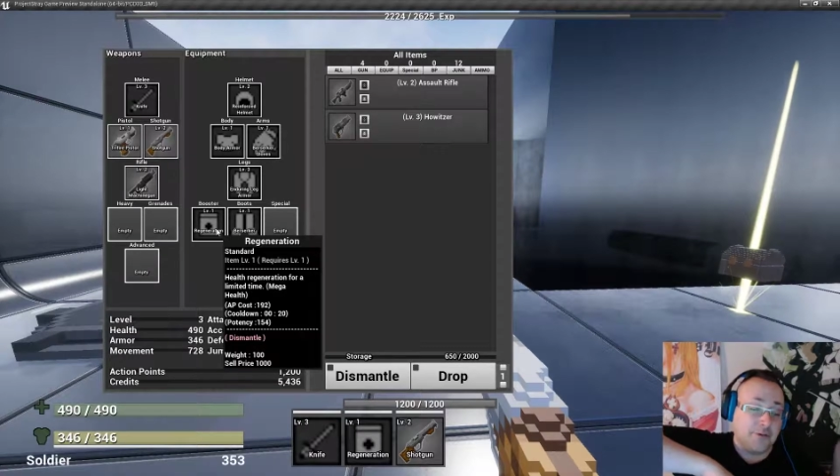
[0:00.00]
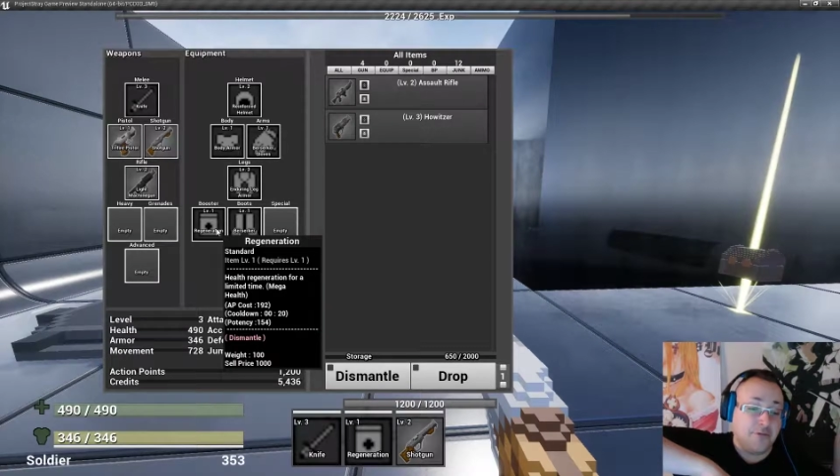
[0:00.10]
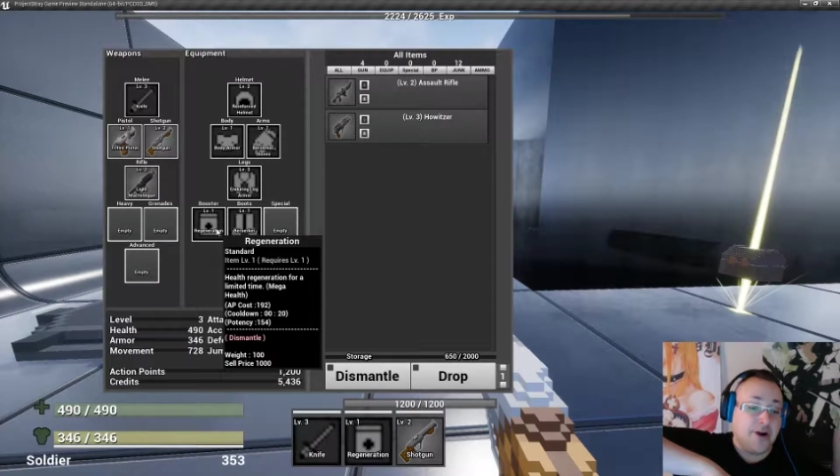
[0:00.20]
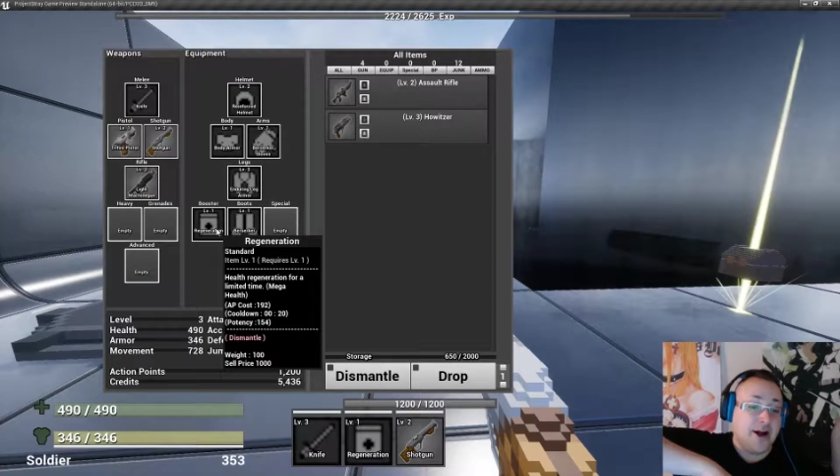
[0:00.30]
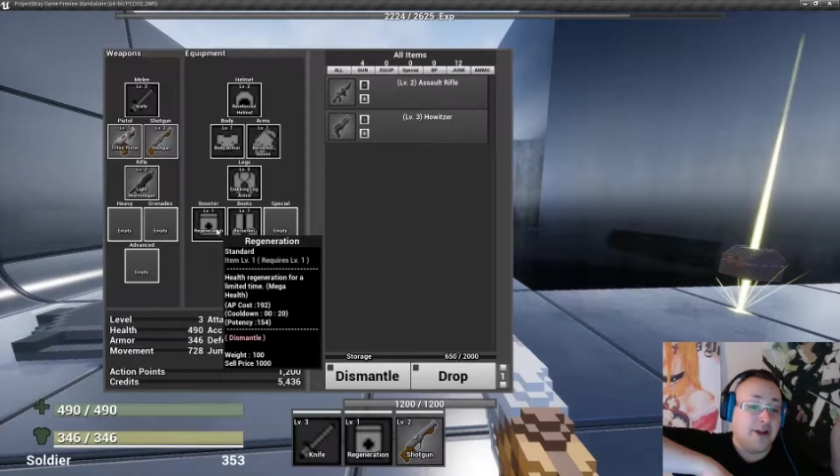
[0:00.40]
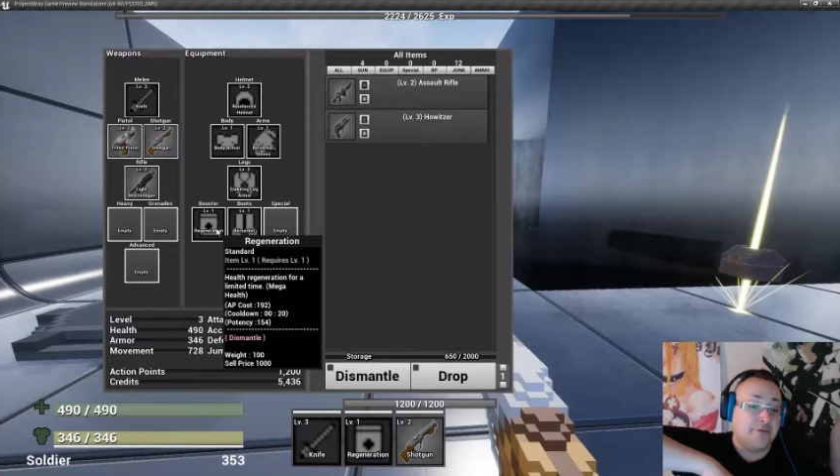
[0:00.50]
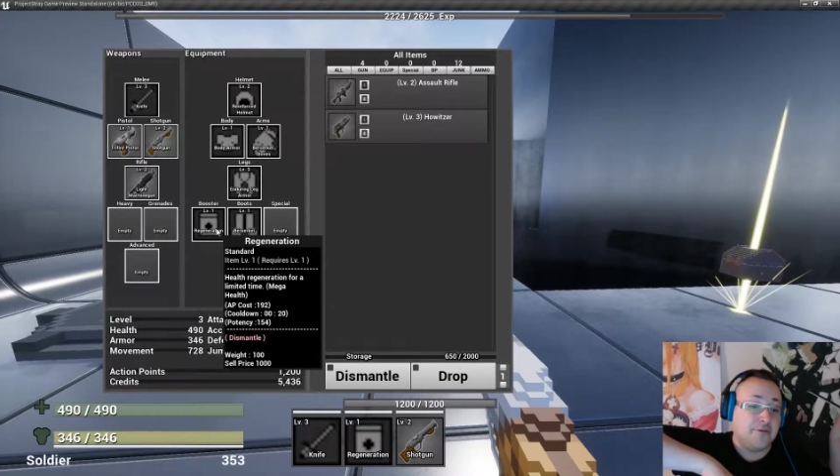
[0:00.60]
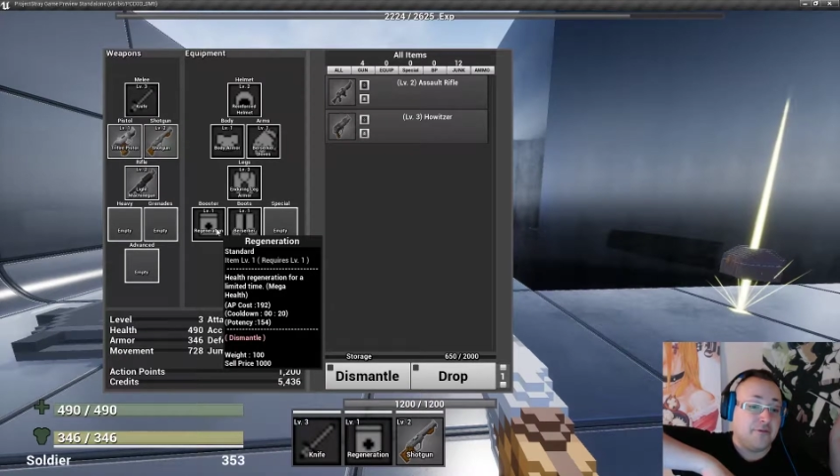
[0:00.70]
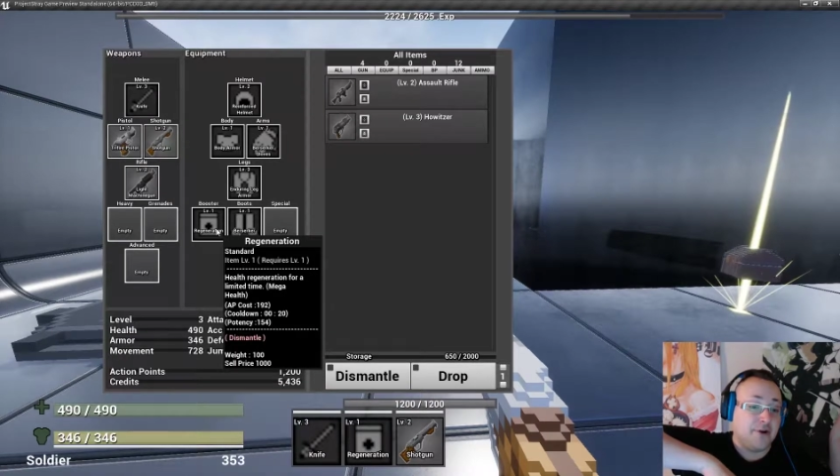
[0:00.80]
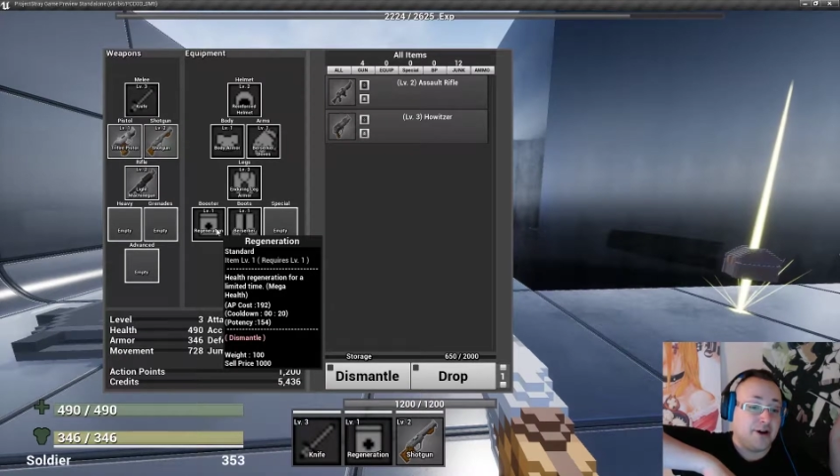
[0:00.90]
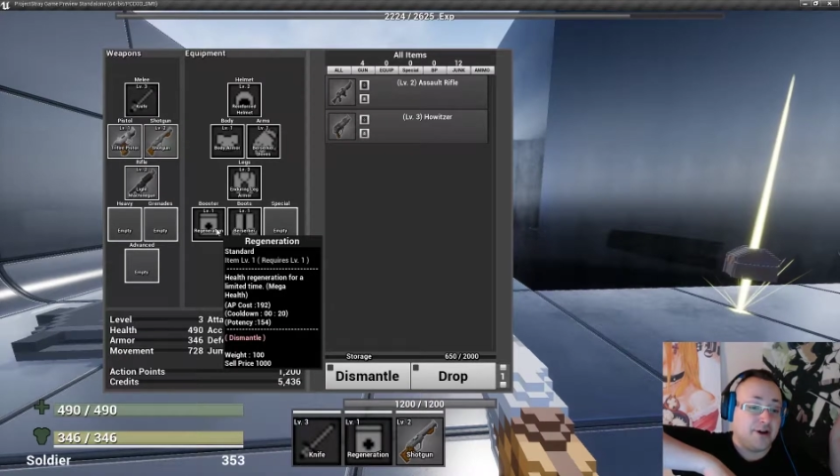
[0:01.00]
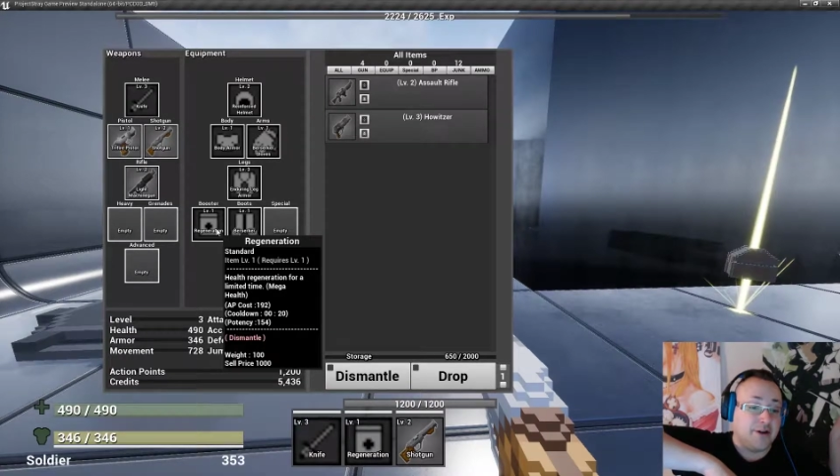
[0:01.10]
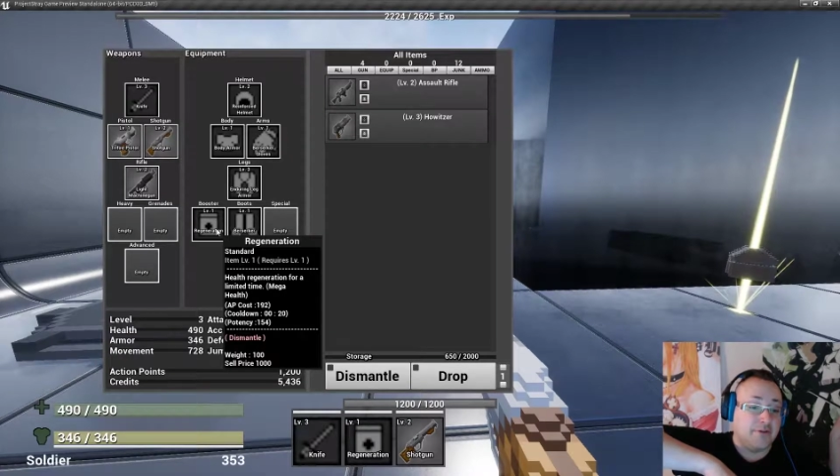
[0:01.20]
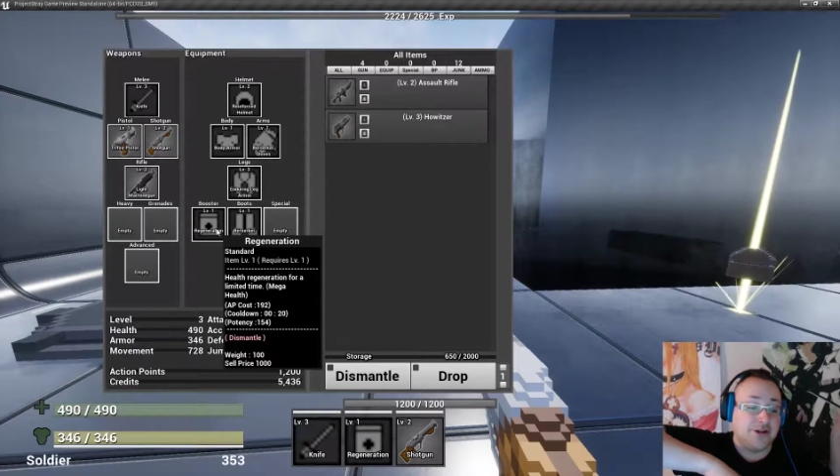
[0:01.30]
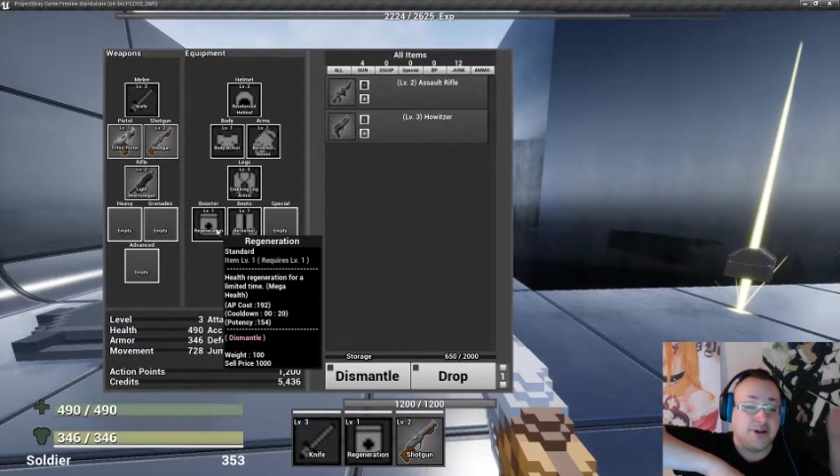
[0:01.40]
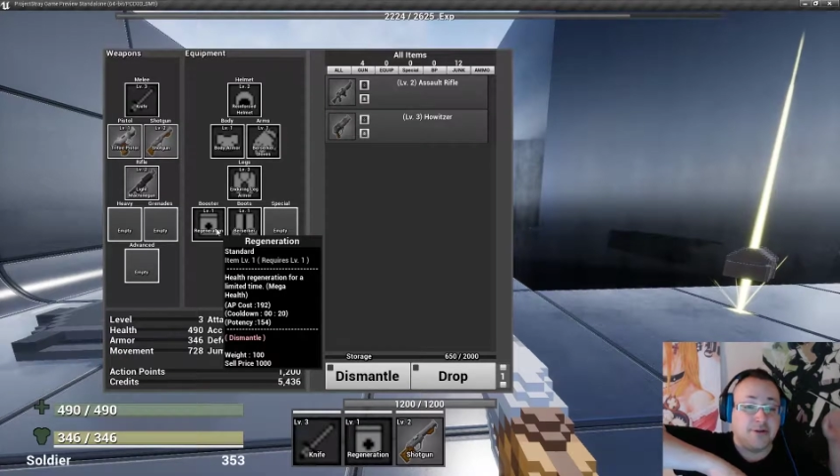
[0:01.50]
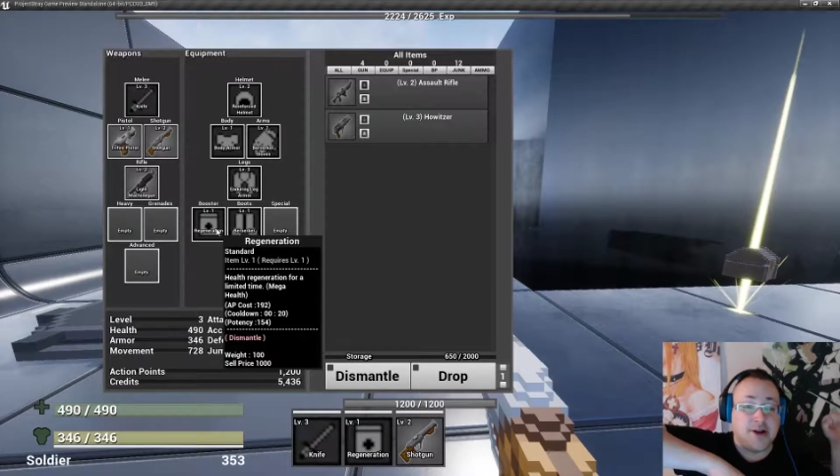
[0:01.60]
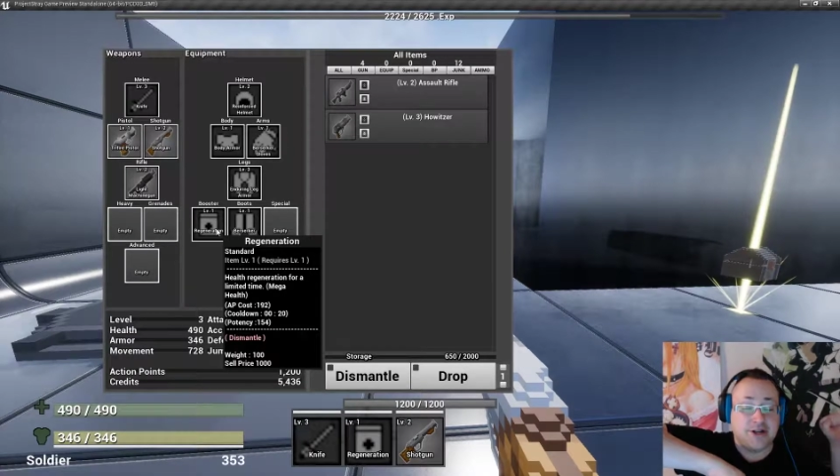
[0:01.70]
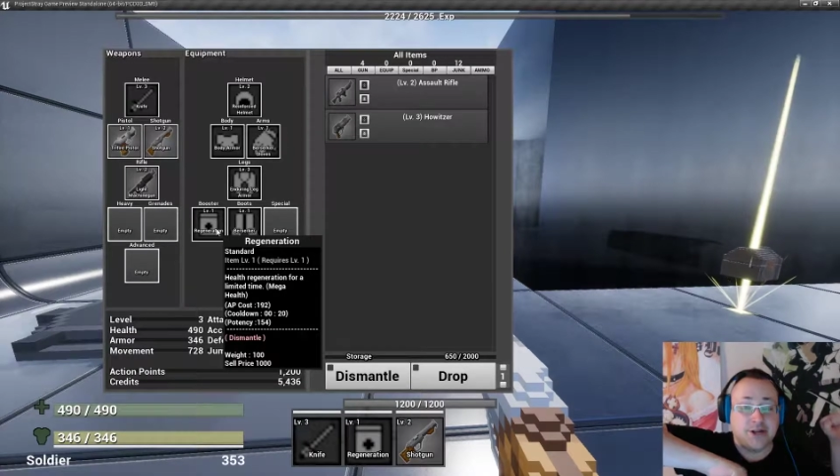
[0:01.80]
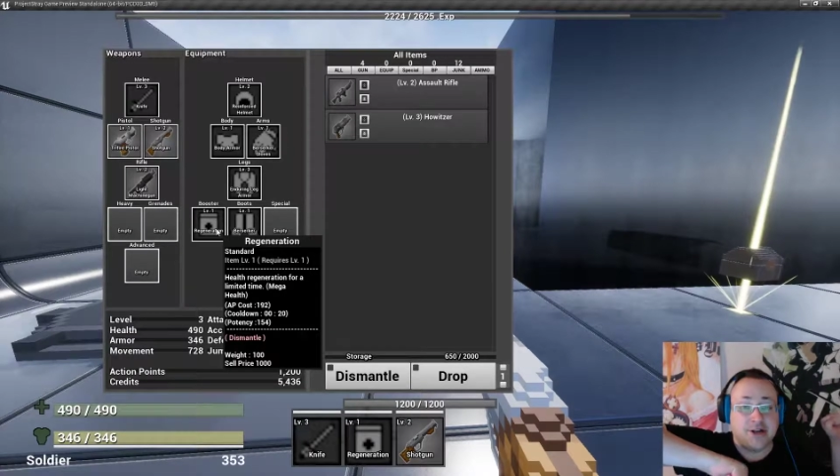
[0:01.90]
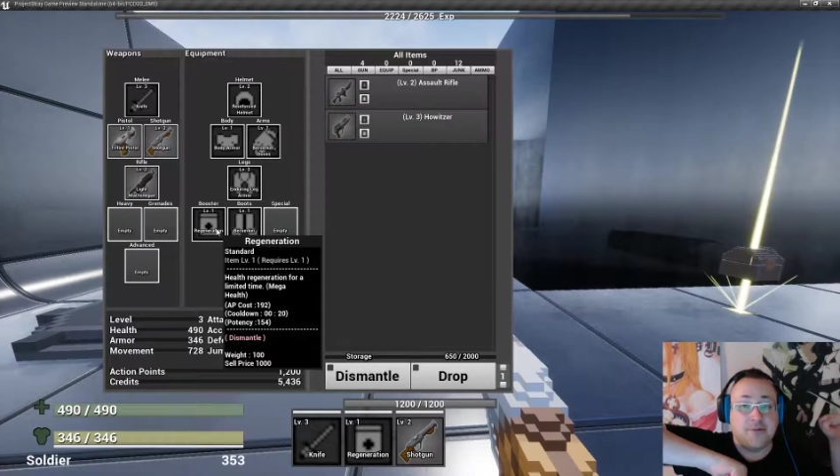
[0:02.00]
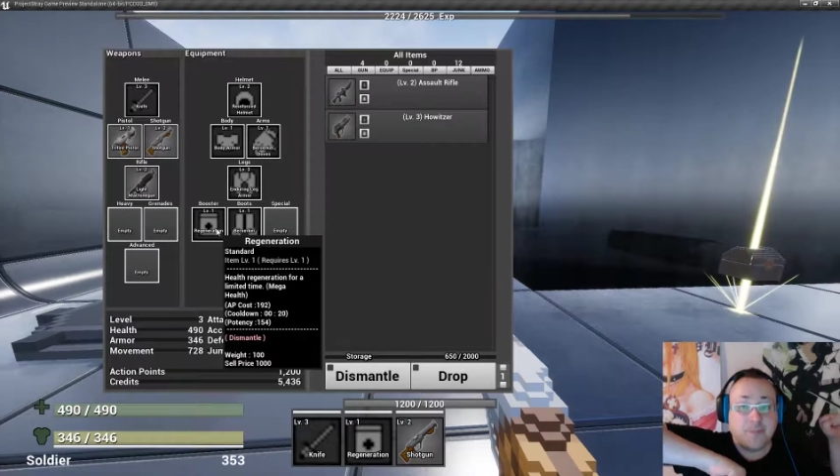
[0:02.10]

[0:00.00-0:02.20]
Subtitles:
5 regeneration,